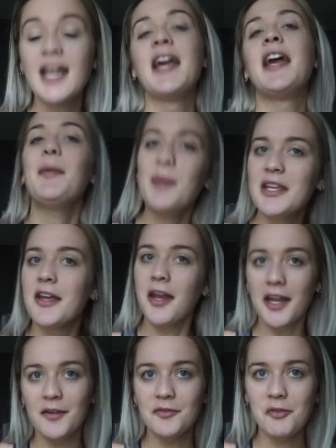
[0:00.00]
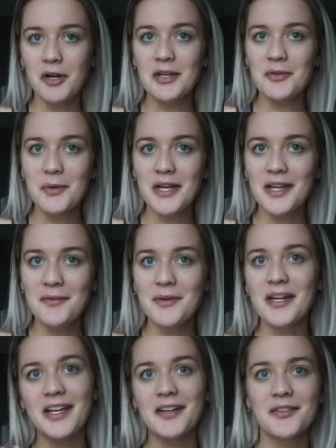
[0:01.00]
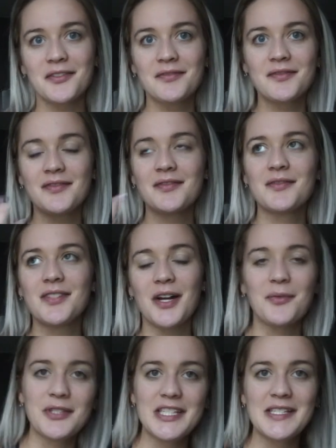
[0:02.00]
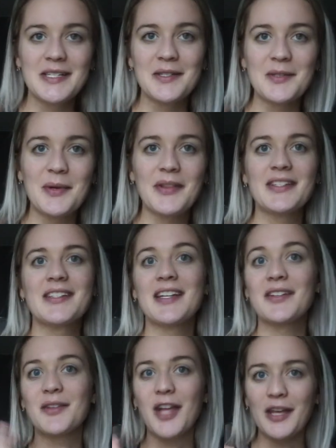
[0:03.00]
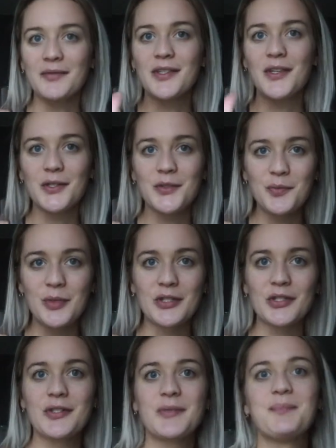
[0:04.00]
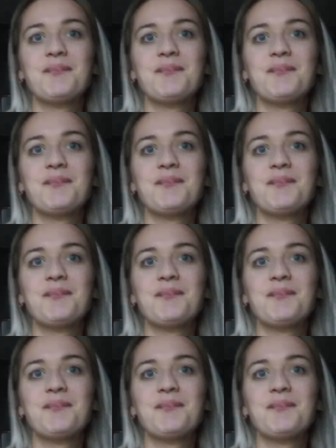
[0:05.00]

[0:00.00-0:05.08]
and beginning of 2020 when I got really serious about this again. Okay, so there's some pictures.